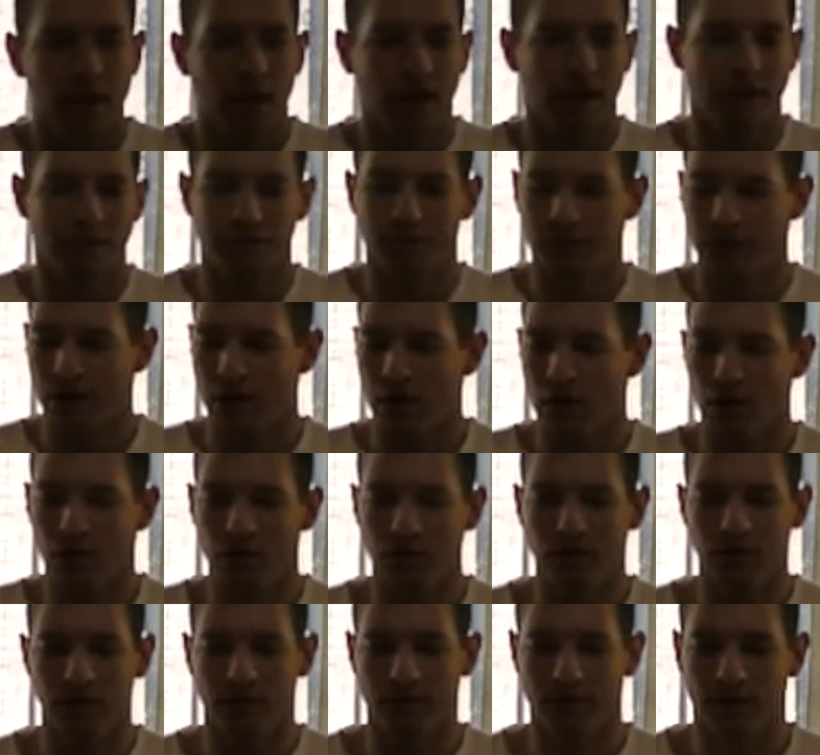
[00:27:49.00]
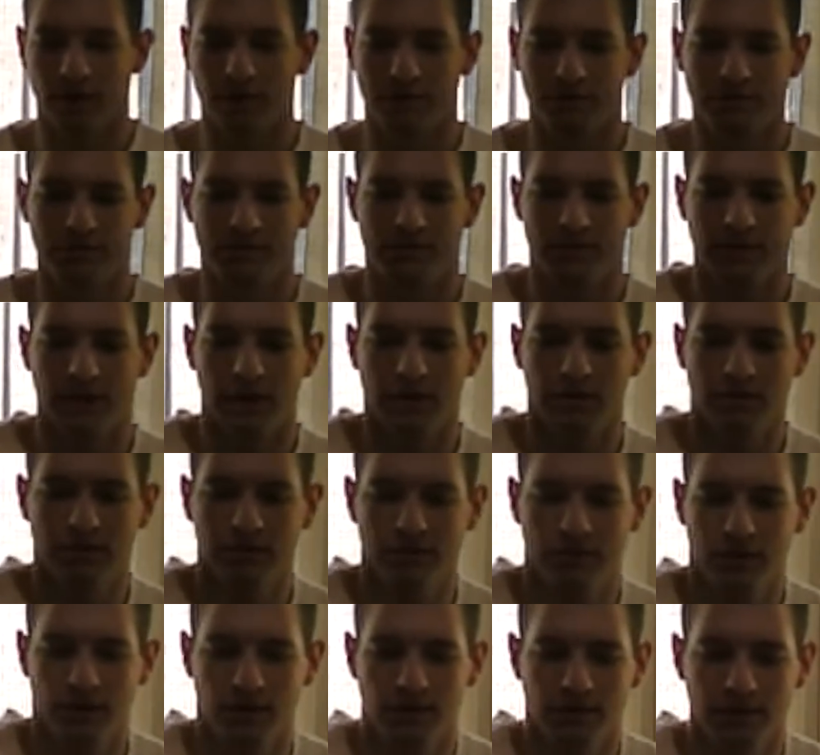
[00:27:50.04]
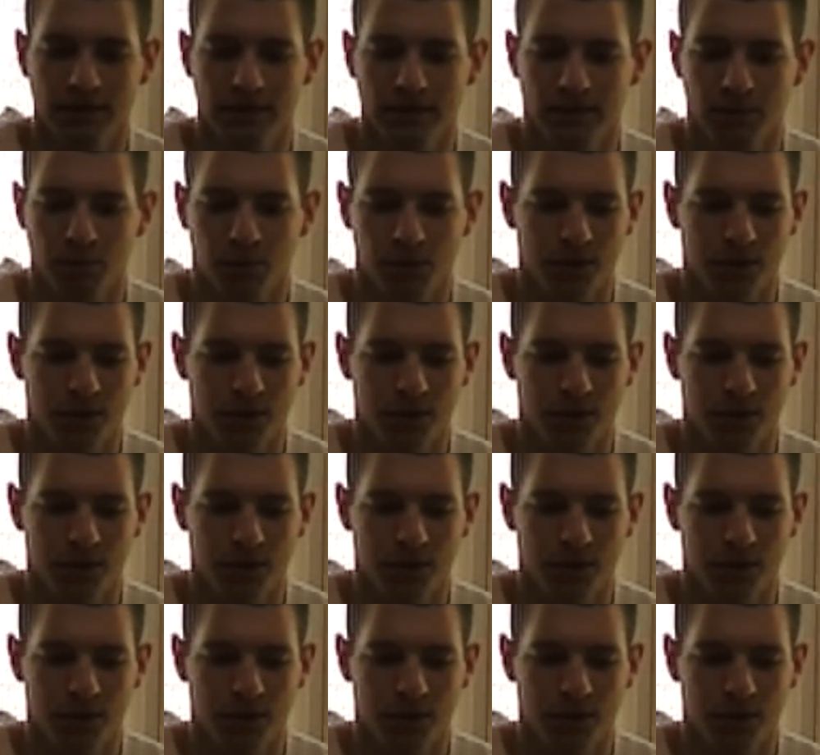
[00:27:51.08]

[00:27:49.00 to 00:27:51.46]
as we know, as I've now discovered,